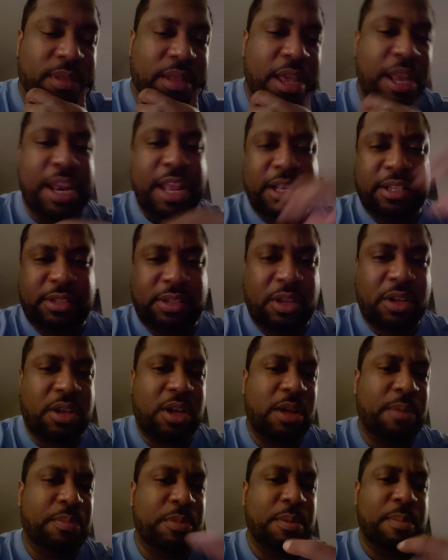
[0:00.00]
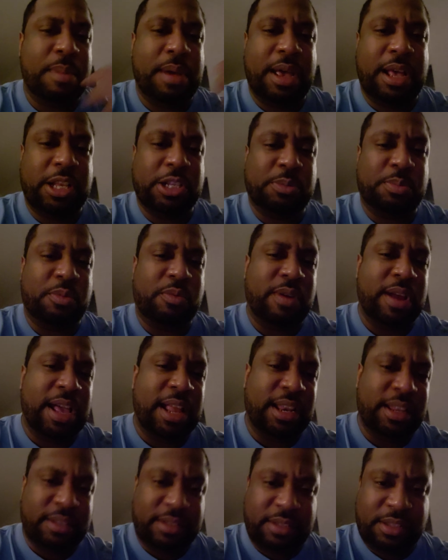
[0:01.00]
And they suck up the Miles
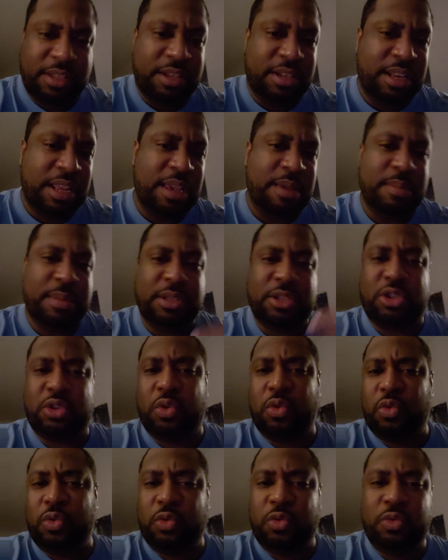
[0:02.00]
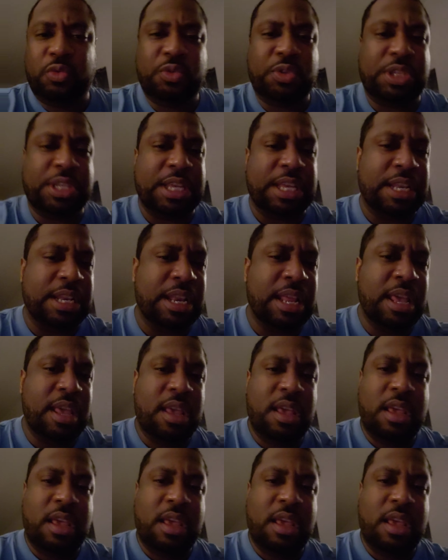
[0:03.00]
Morales, the Demon Souls, and